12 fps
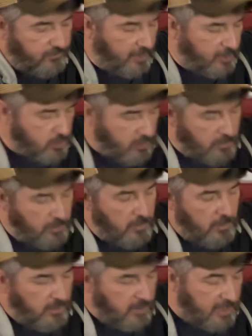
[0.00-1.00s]
section,
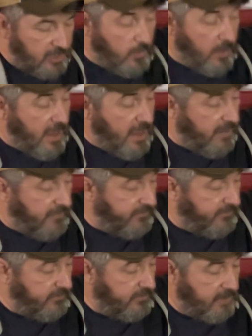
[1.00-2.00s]
and you
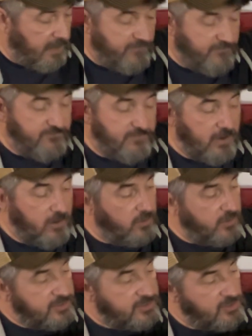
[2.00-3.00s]
have a
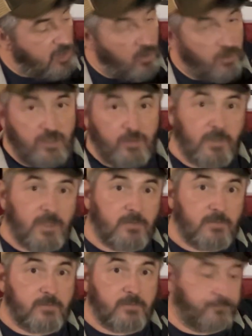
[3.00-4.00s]
fairly solid unit.
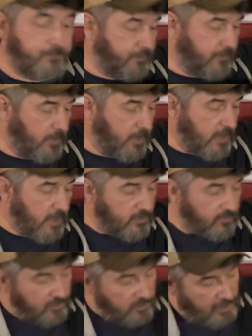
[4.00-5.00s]

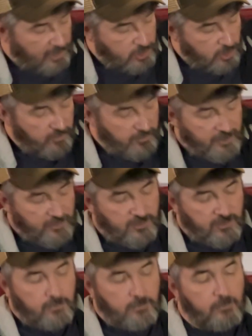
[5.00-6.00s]
There's a ledge
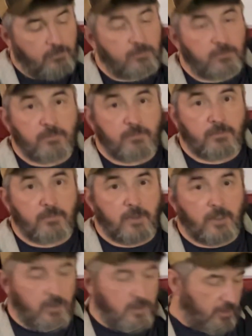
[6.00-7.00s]
underneath,
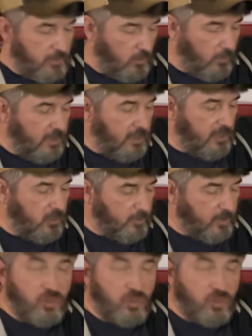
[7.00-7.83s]
so it can either be